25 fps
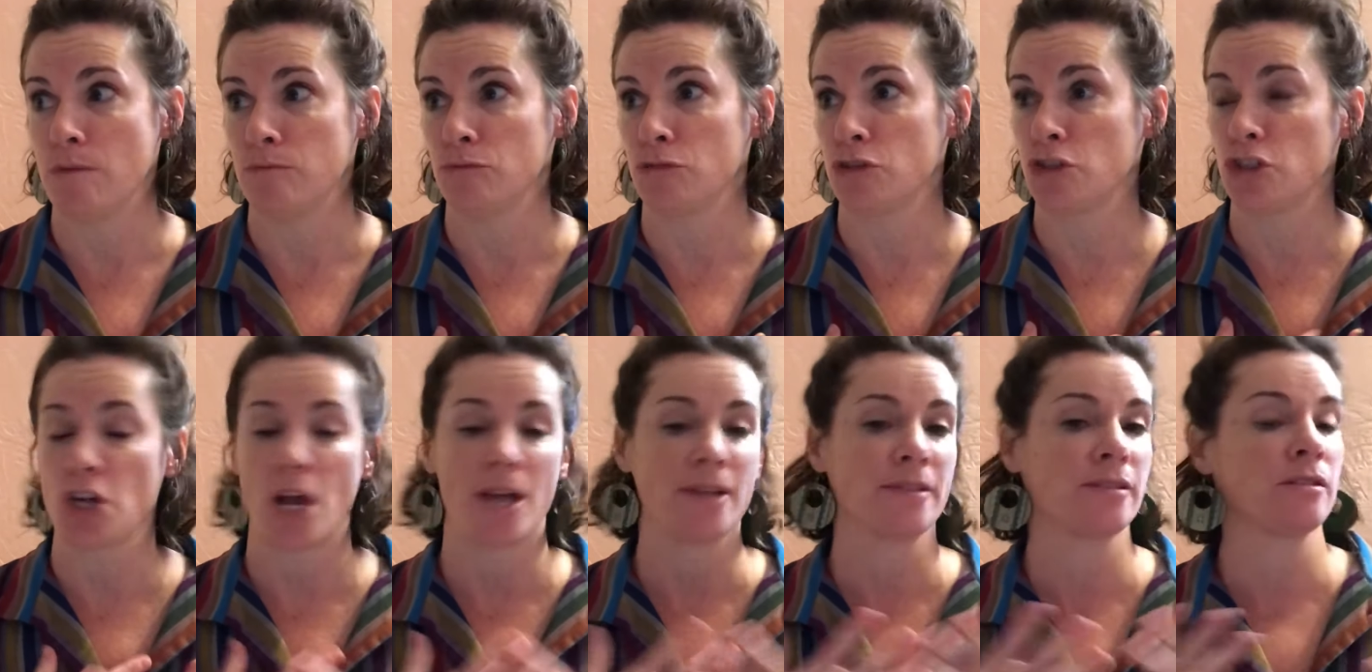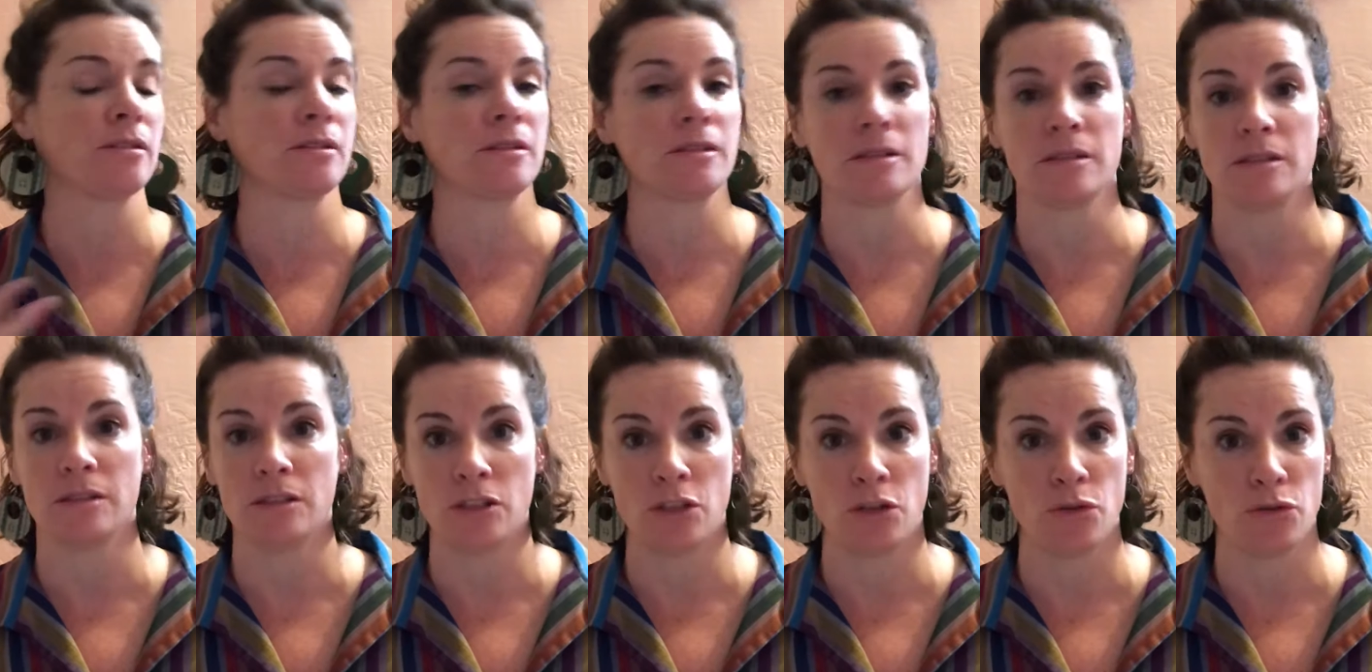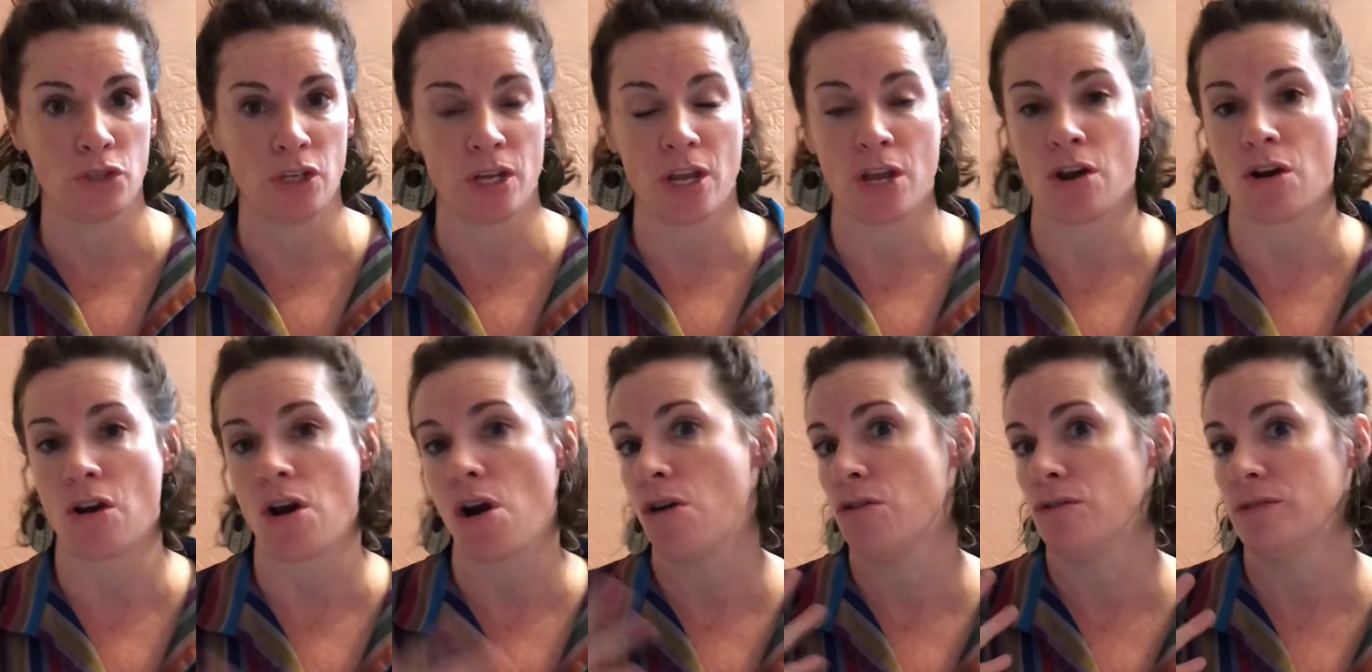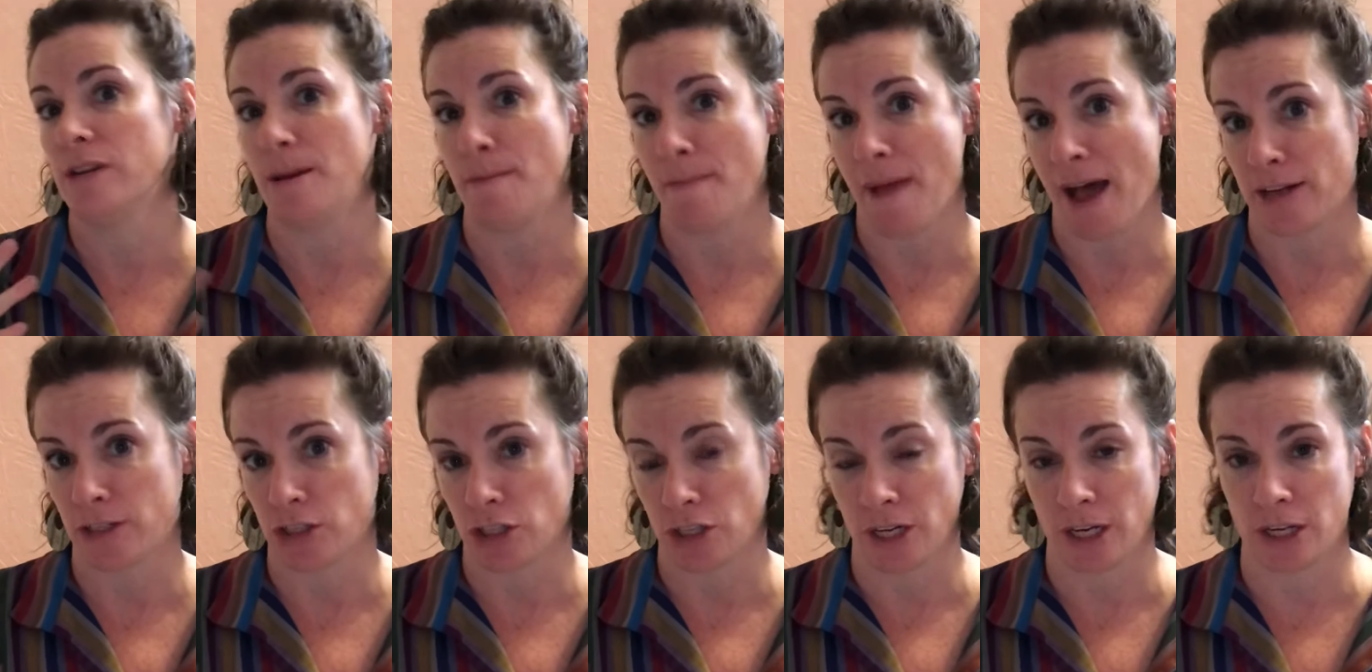just using your own
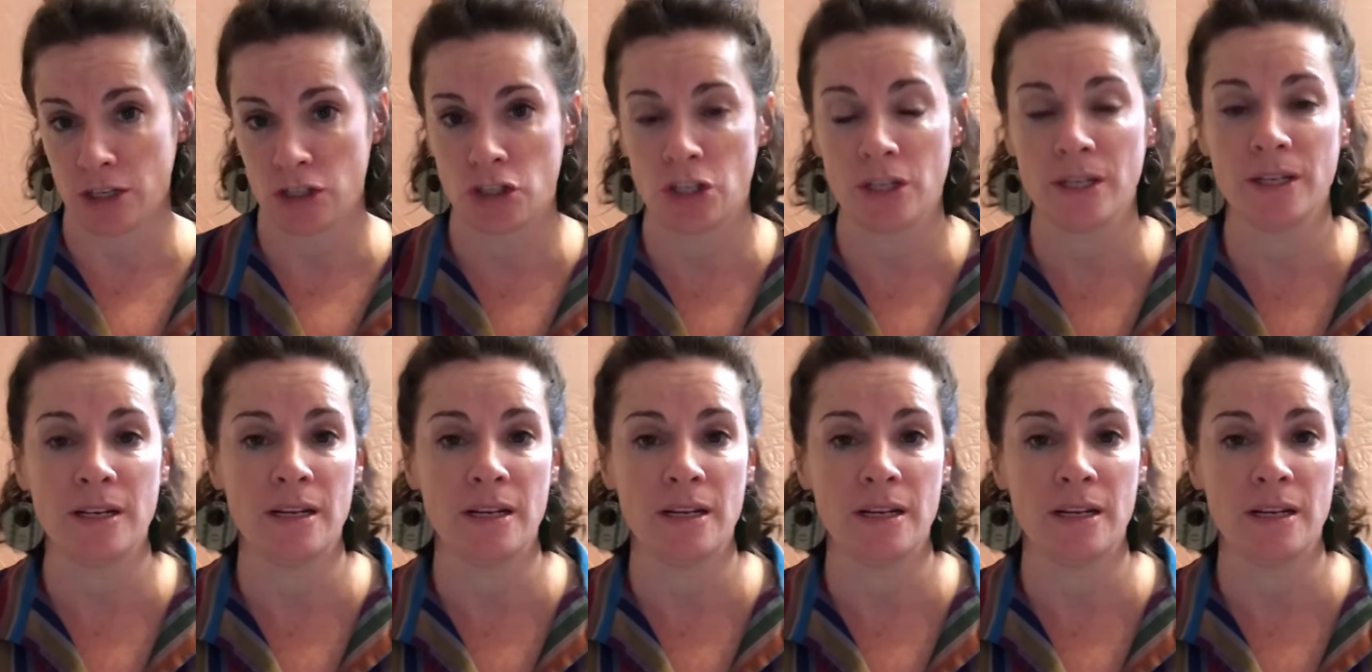imagination